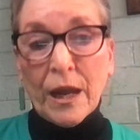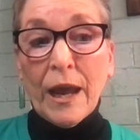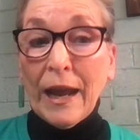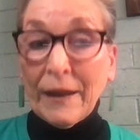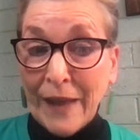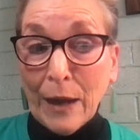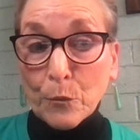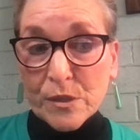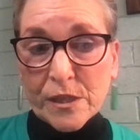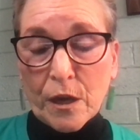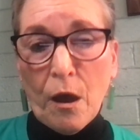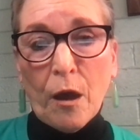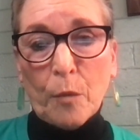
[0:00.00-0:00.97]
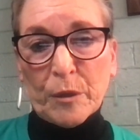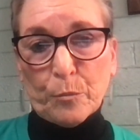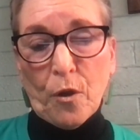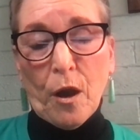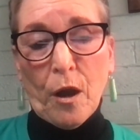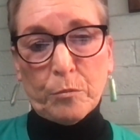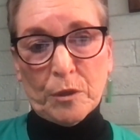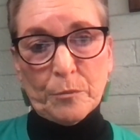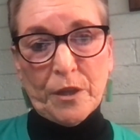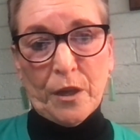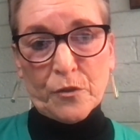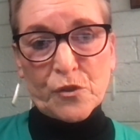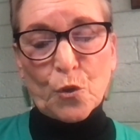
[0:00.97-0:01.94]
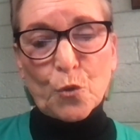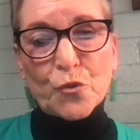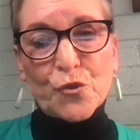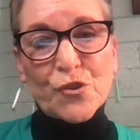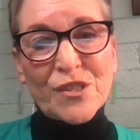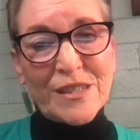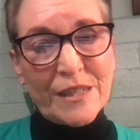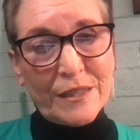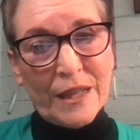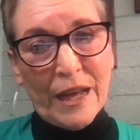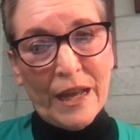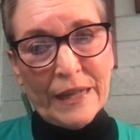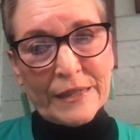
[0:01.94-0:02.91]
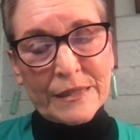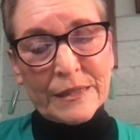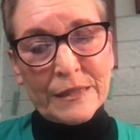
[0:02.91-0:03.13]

And that was a common problem. Young soldiers did that.